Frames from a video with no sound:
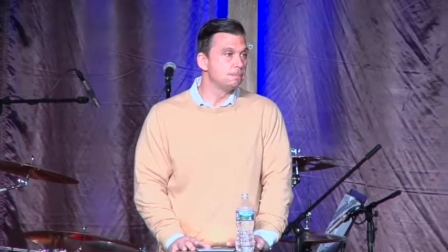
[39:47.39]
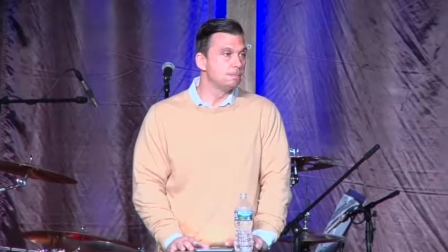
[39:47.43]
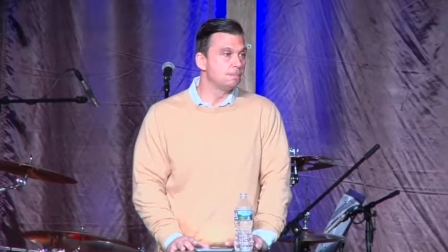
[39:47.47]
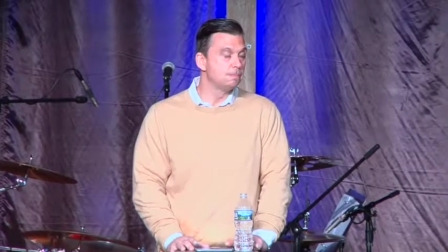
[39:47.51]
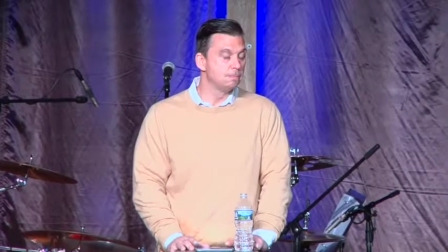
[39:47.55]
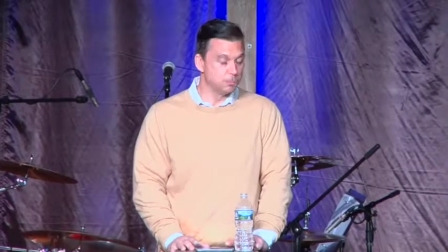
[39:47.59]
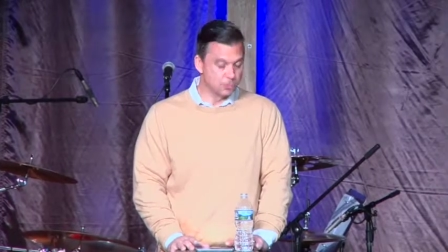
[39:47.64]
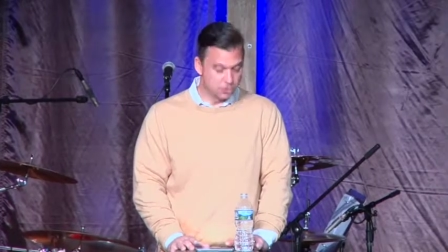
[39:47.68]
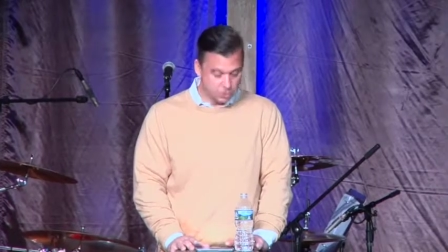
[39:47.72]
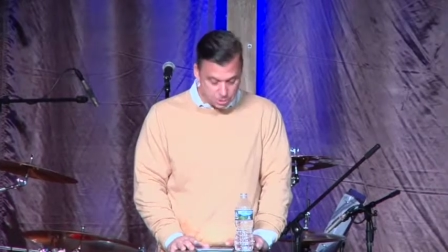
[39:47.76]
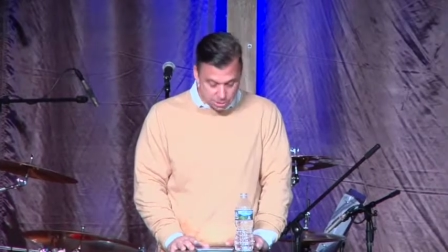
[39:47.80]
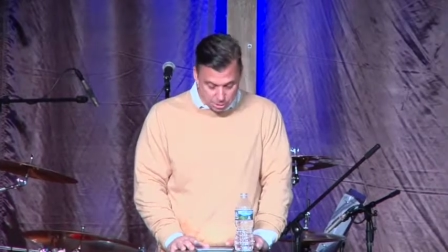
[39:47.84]

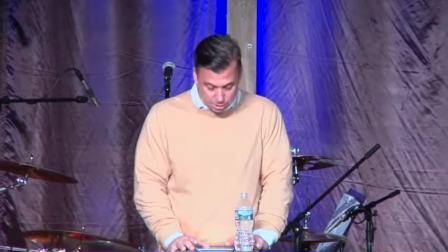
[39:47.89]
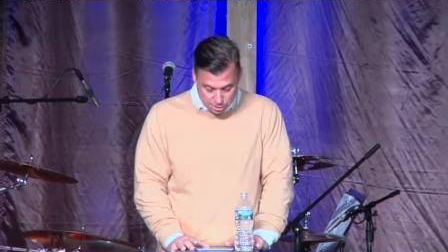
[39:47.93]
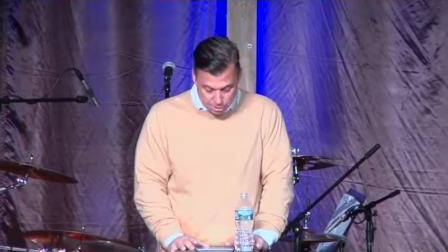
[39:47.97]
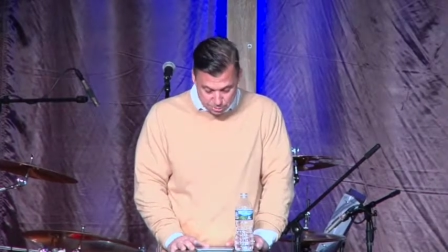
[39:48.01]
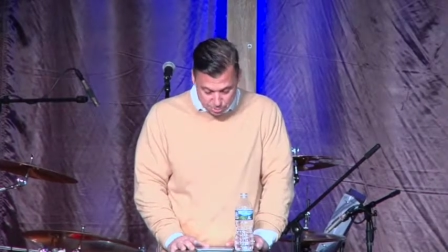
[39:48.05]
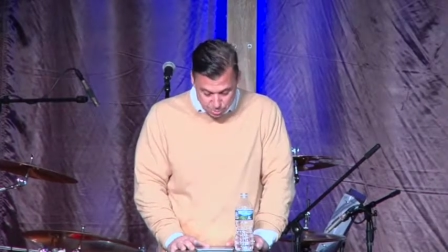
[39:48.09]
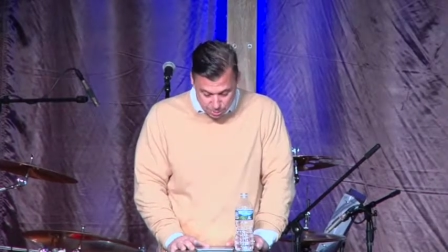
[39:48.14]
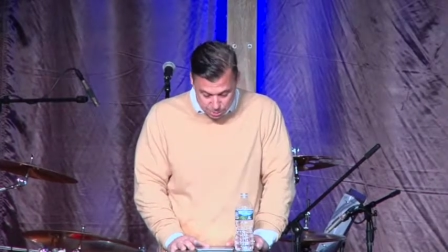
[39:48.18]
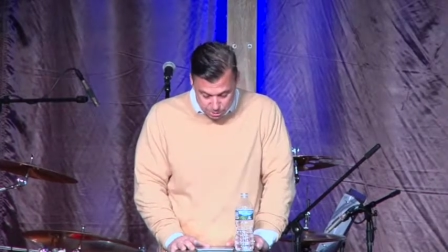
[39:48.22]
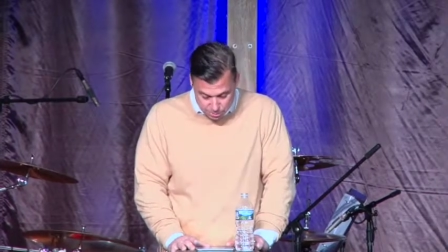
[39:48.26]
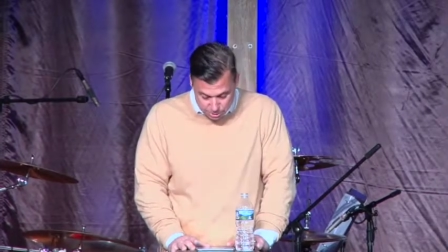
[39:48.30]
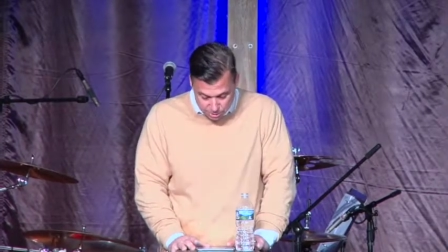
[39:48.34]
Serious
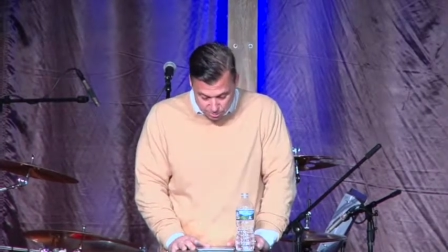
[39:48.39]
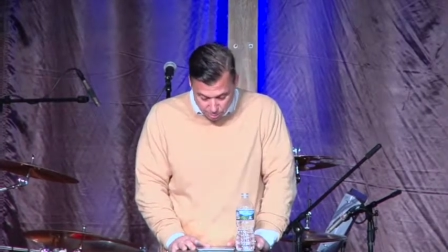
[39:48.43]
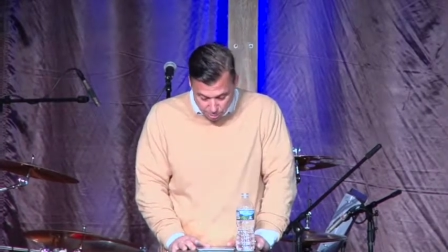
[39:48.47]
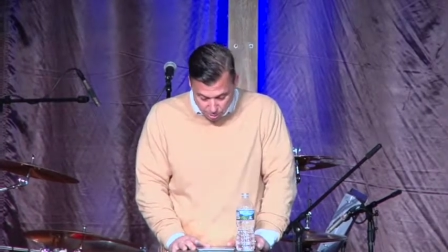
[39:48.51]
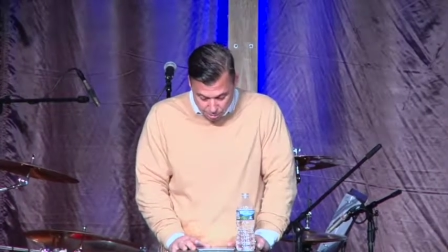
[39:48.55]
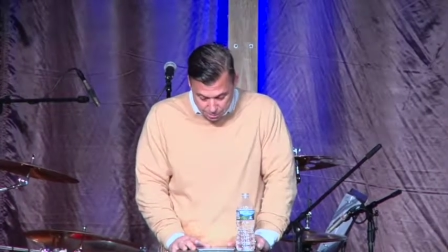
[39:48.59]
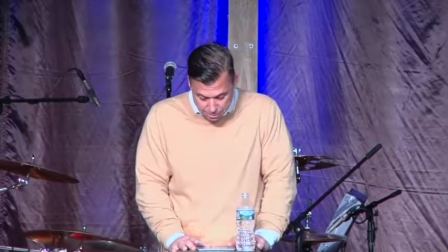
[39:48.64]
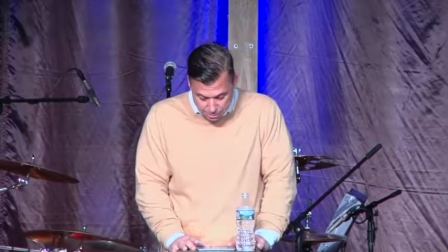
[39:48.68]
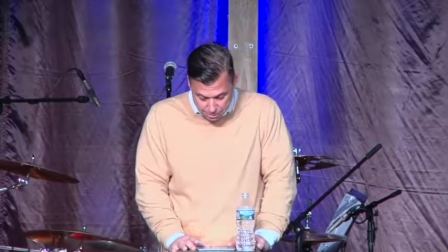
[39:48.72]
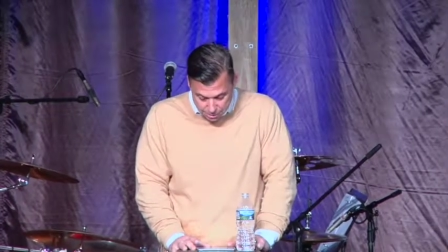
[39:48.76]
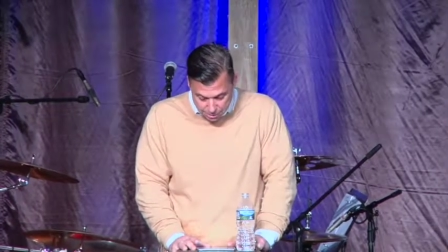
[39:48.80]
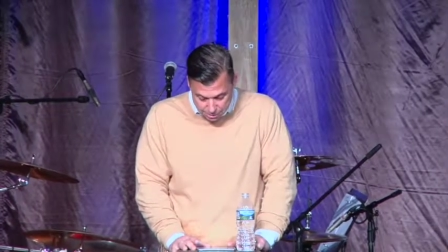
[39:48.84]
business, Paul
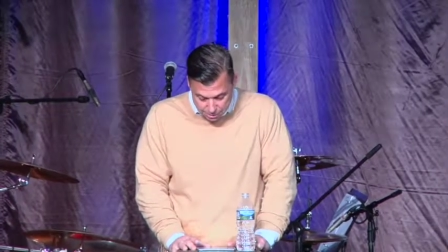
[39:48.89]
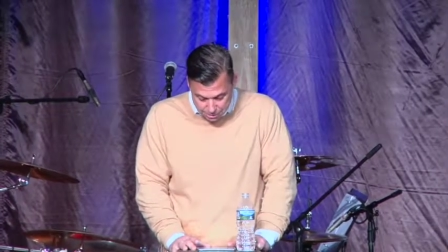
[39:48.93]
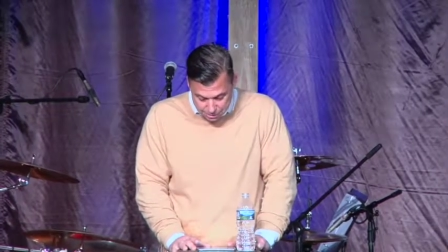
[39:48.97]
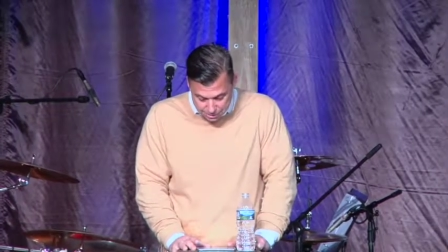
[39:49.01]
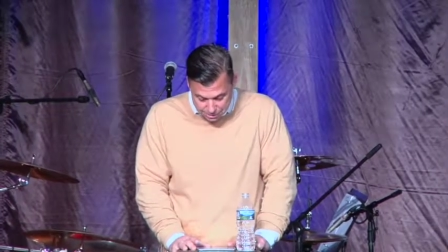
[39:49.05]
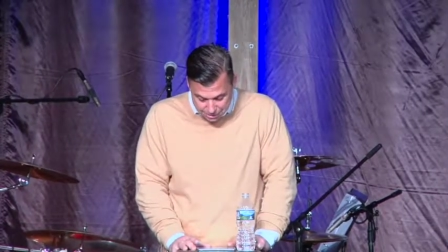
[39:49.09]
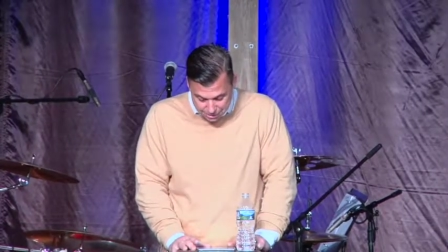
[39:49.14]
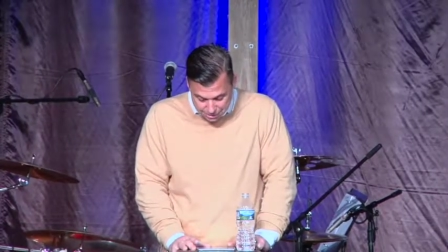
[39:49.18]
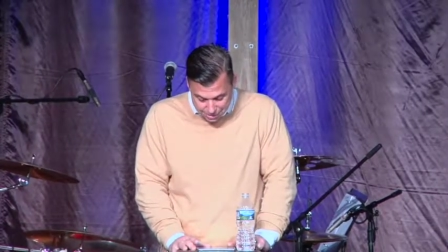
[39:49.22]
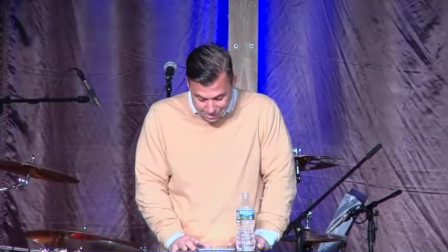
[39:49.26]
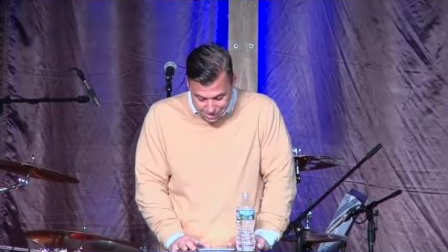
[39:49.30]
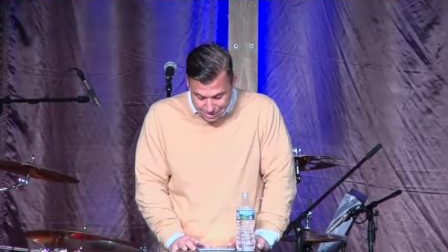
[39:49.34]
says.
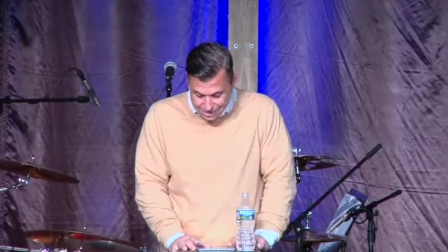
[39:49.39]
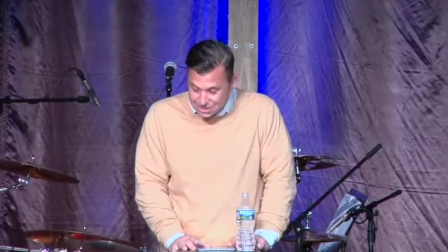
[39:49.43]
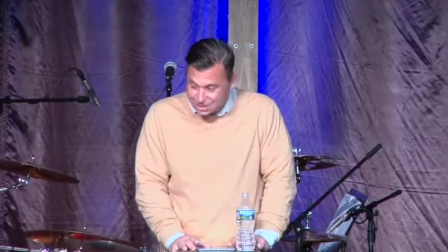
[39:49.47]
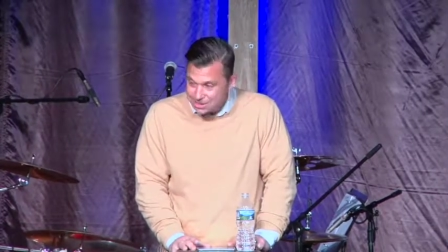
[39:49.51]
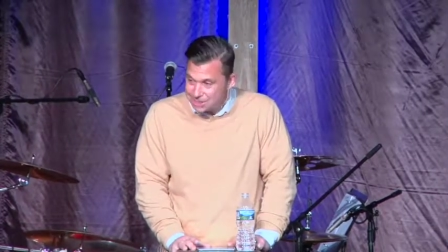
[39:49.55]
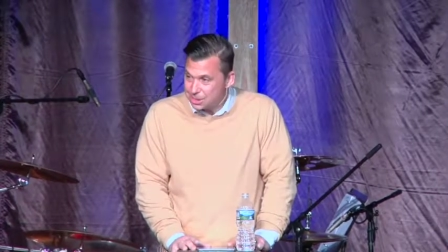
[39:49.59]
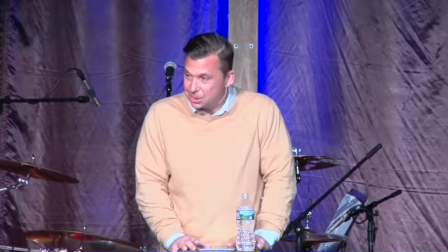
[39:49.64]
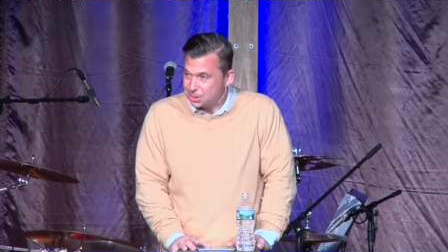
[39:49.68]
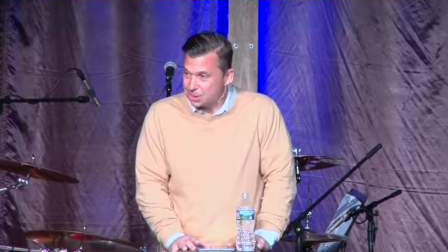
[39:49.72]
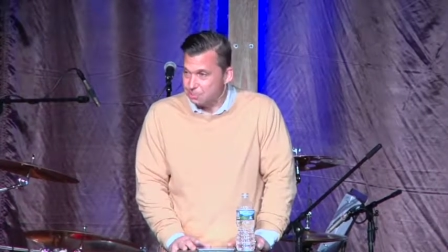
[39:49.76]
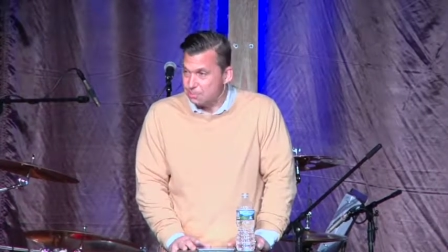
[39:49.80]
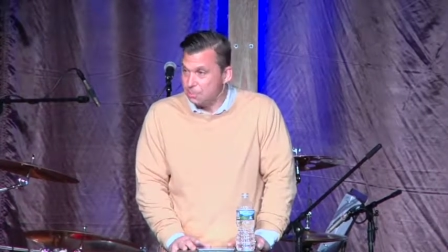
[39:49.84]
And he
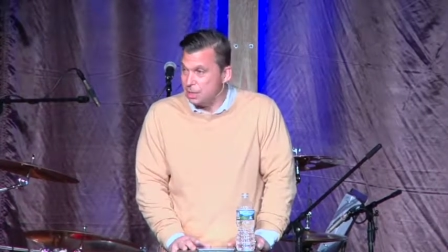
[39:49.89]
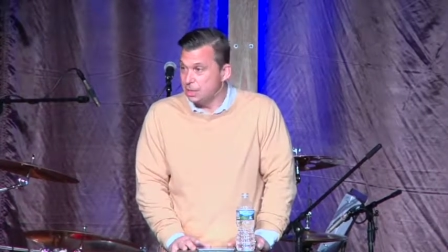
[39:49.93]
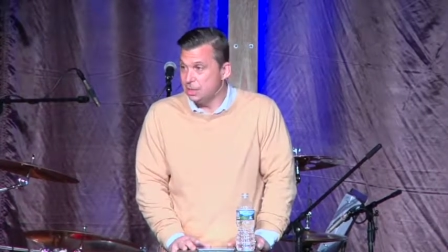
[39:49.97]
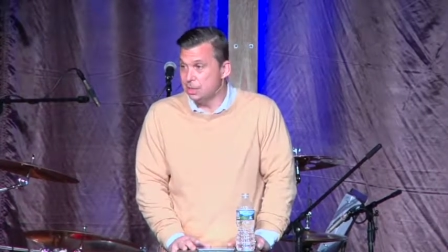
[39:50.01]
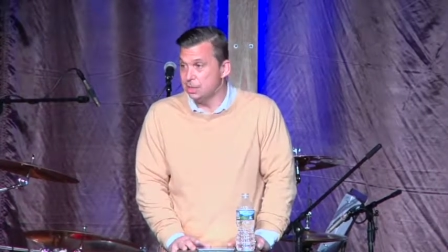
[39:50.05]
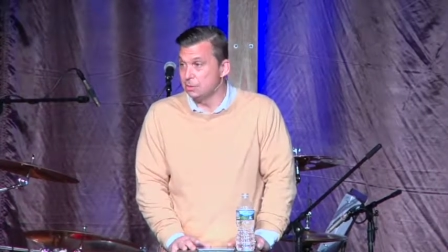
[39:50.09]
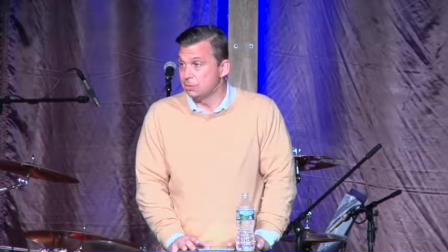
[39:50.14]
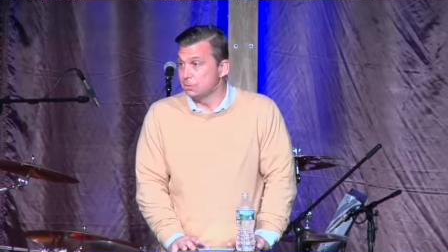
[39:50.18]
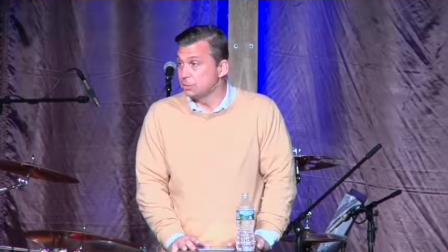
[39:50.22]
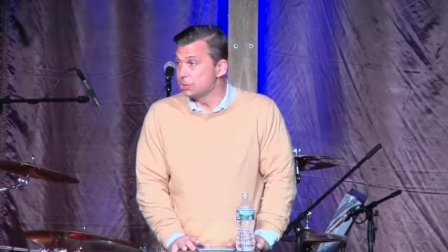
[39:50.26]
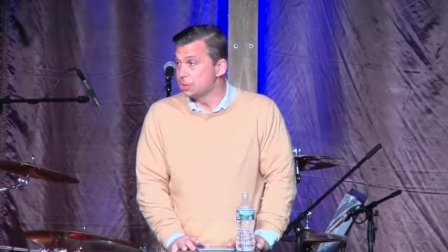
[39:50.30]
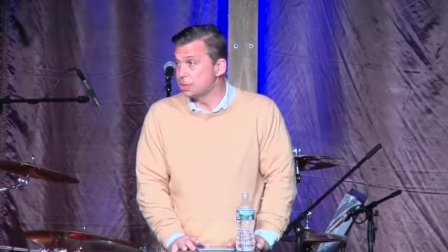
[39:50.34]
says, Many
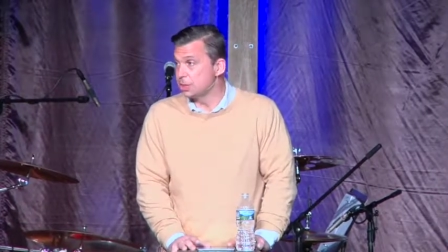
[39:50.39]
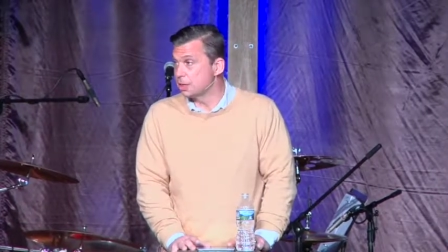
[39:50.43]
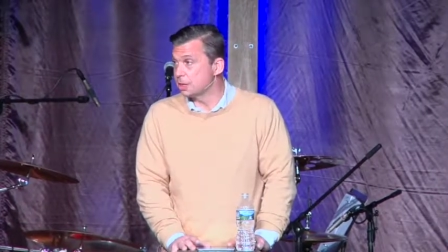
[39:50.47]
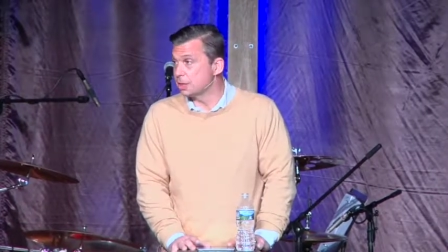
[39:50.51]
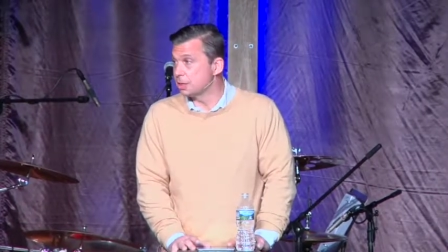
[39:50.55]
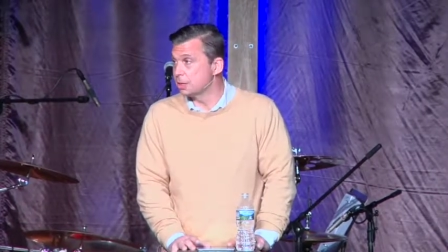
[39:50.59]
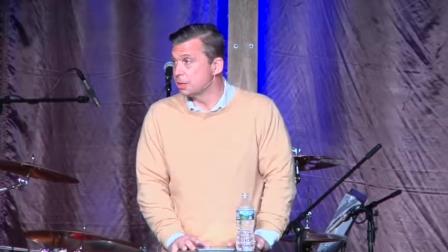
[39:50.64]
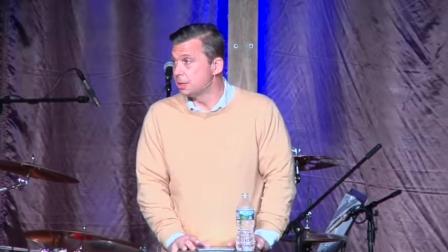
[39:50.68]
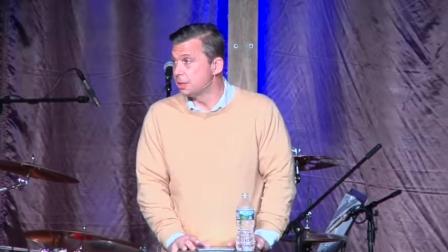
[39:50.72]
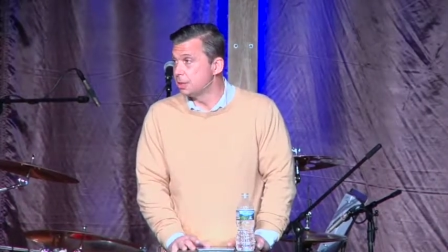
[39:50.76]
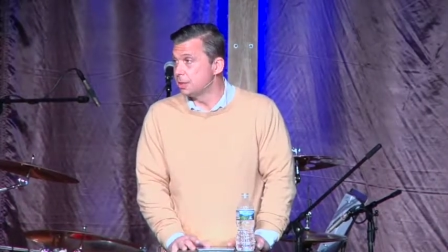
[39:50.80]
are sick,